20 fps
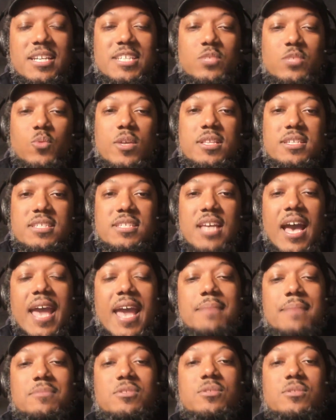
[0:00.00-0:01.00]
as well as
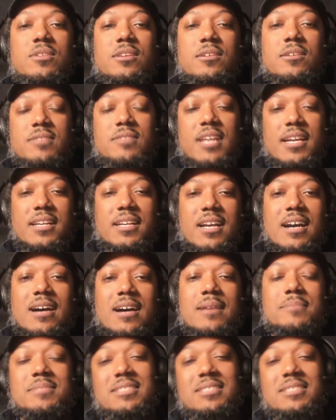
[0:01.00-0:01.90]
iamstudio.com